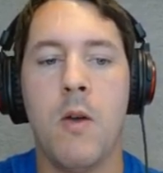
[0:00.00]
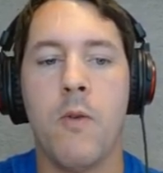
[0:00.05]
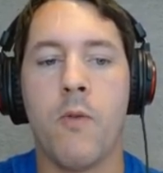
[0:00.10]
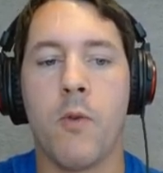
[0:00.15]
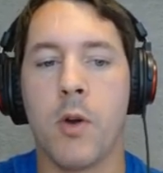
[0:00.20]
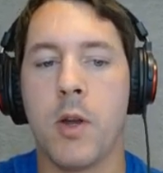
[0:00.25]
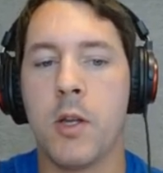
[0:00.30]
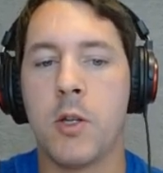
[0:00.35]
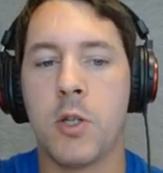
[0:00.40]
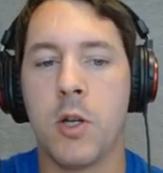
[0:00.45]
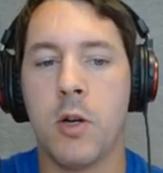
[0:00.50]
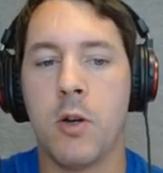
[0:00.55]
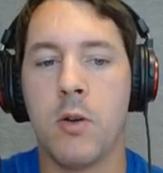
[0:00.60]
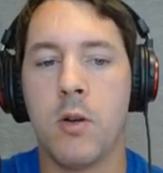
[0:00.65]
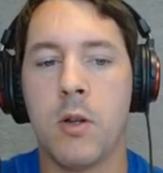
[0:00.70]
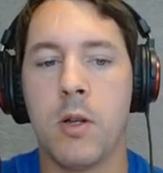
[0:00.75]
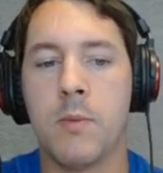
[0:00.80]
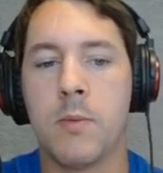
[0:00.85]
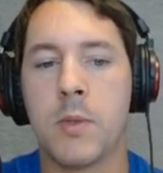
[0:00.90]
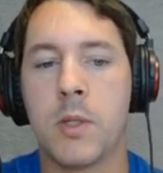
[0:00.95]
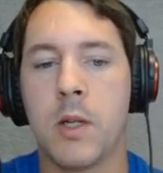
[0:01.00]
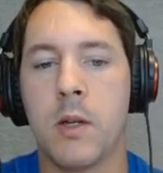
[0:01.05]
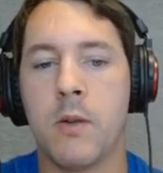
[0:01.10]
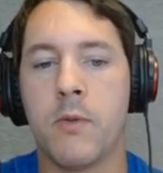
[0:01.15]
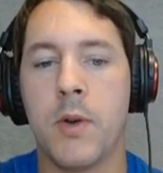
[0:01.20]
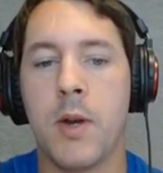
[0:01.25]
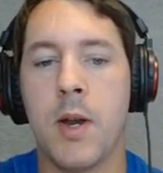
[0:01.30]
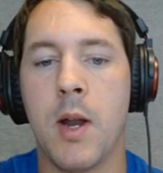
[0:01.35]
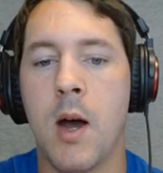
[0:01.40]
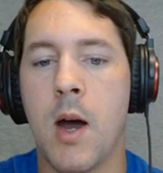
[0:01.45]
for he showed
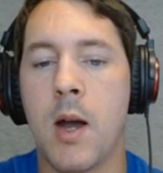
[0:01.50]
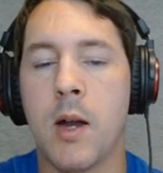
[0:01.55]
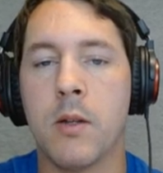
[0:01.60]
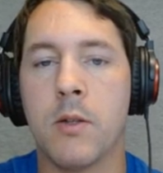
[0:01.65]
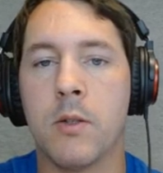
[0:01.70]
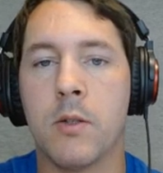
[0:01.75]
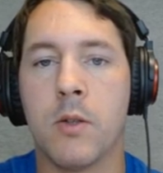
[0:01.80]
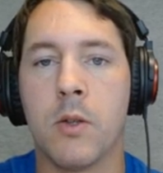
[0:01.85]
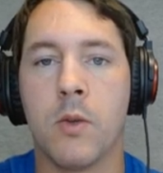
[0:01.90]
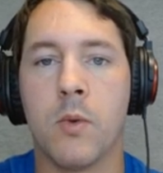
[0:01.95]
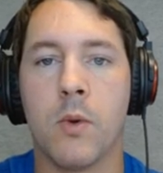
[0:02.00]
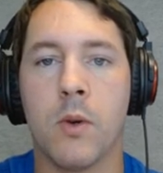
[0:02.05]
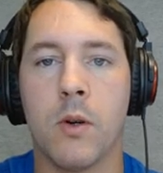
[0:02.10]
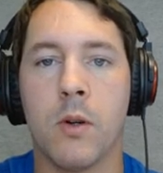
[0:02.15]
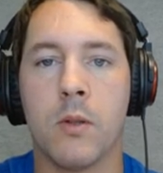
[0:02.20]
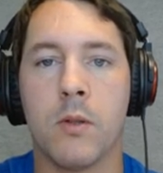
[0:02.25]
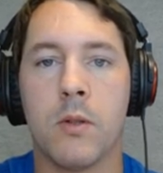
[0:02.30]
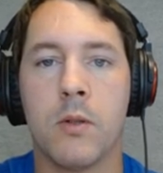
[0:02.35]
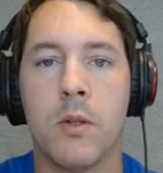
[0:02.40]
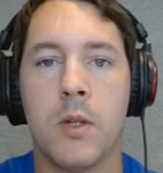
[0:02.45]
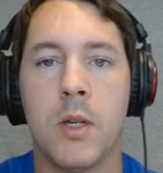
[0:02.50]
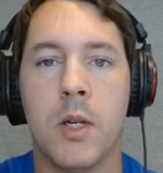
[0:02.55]
himself not unto the world."